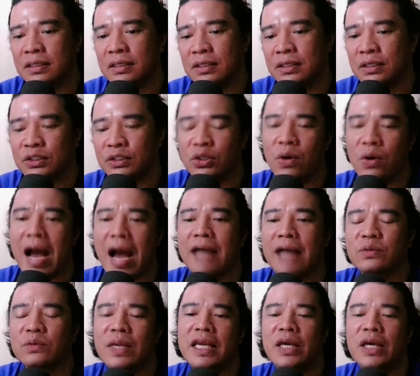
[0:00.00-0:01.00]
So
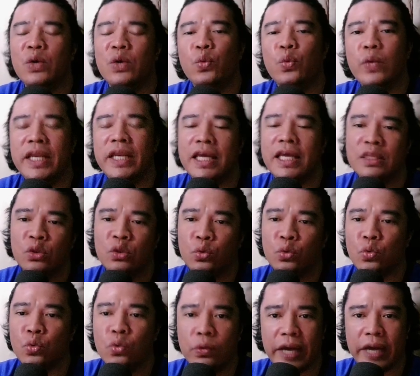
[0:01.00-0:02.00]
actually, we need
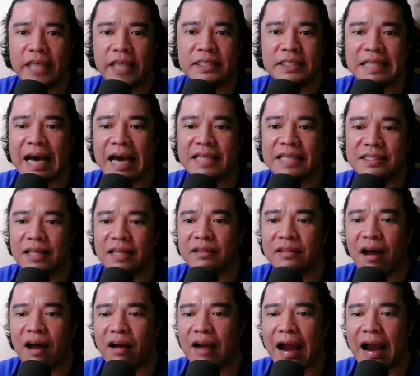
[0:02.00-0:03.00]
two grains, guys,
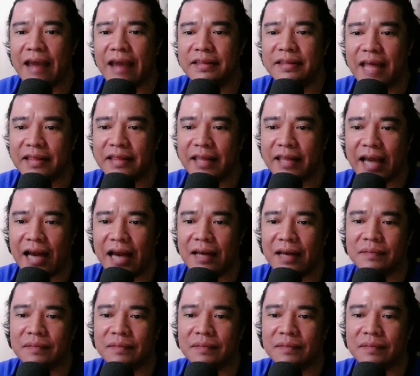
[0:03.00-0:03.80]
that are identical.